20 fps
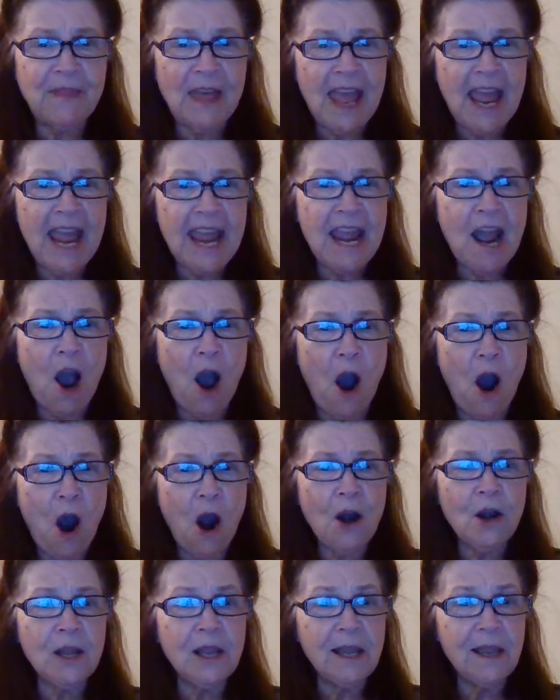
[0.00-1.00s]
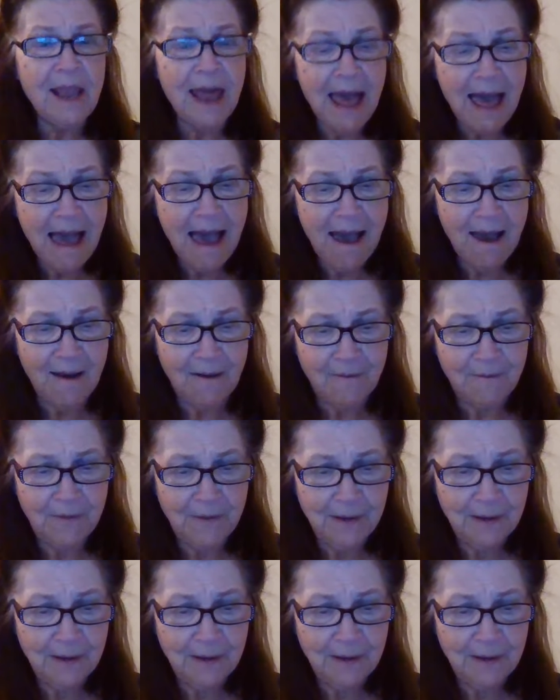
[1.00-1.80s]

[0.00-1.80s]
They are love.